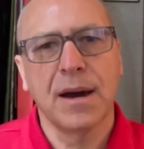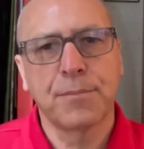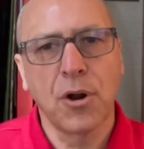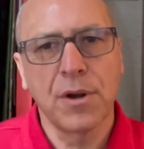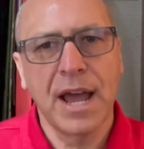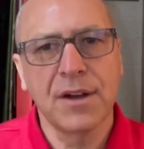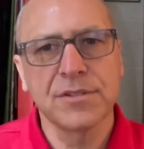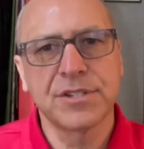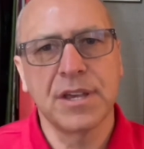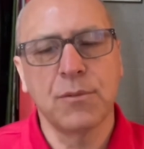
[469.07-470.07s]

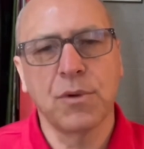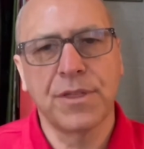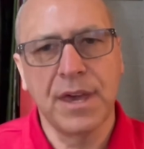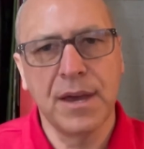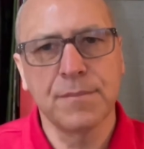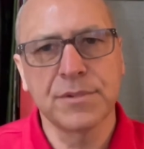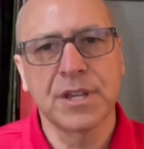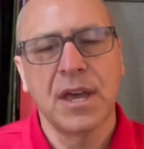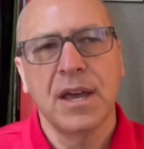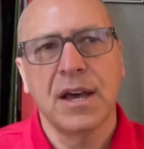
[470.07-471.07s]
pronouns with
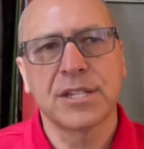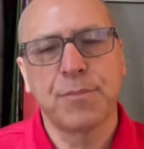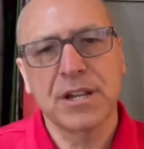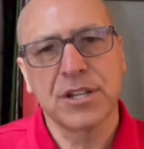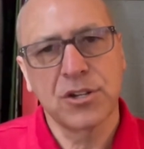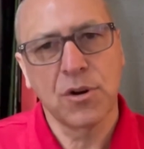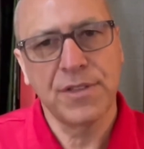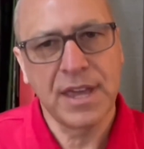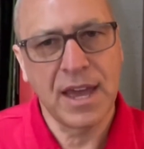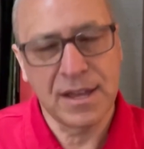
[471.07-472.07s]
hymns, especially toward
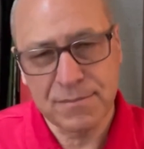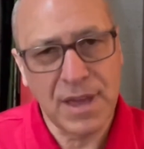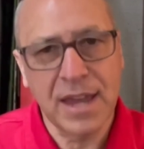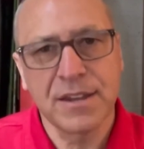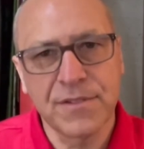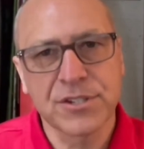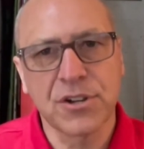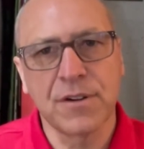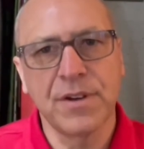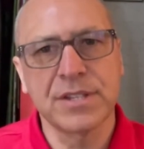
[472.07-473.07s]
the end of the
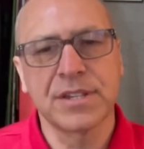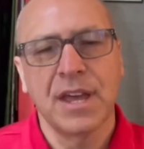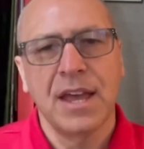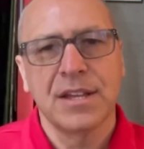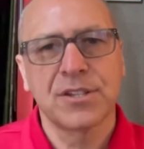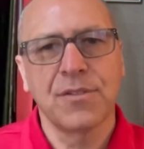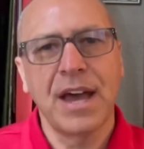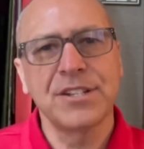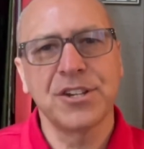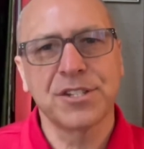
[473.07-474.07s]
service. So
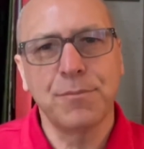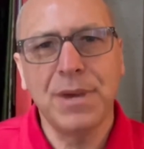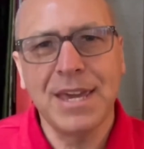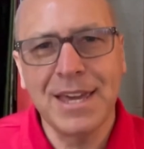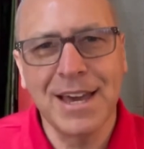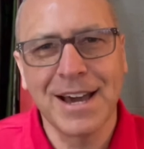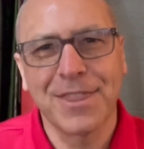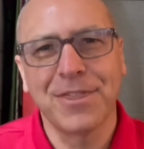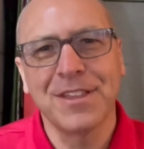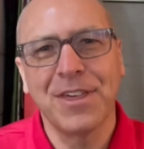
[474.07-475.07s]
that's just me
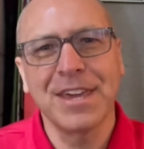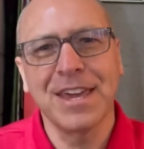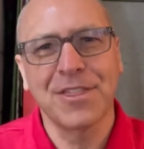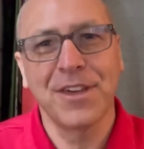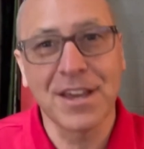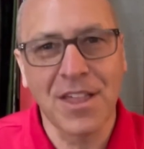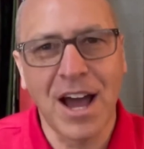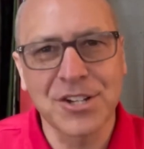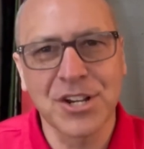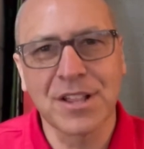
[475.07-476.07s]
thinking
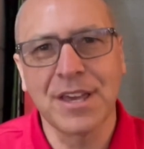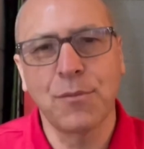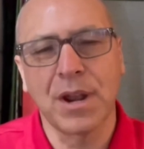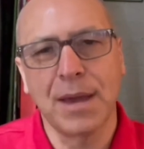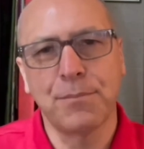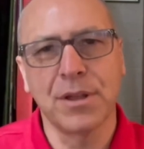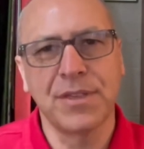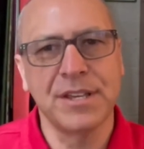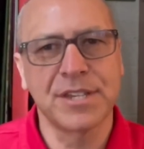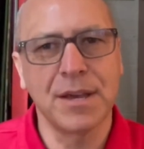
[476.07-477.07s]
theologically when I put
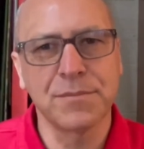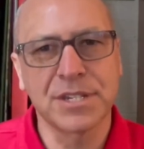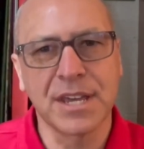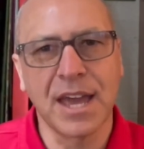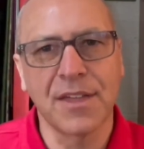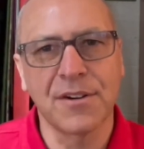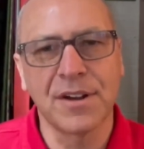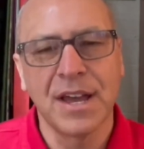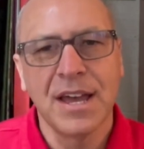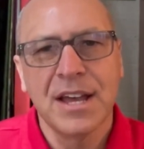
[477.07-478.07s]
these hymns
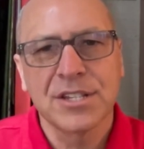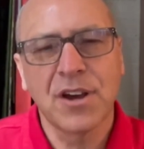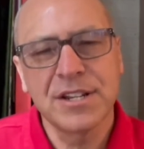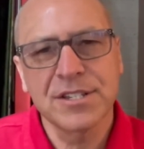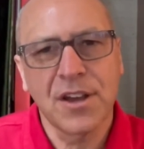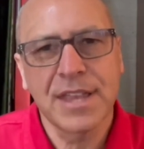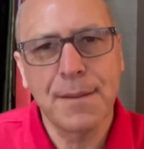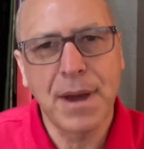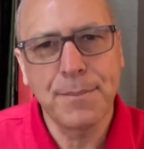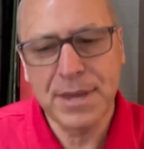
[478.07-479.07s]
together. So I just thought
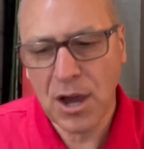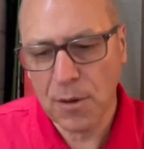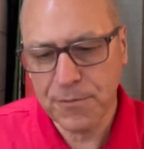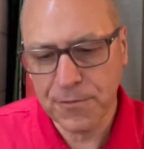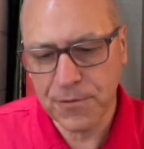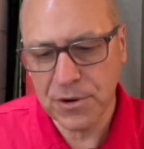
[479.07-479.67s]
that might be helpful for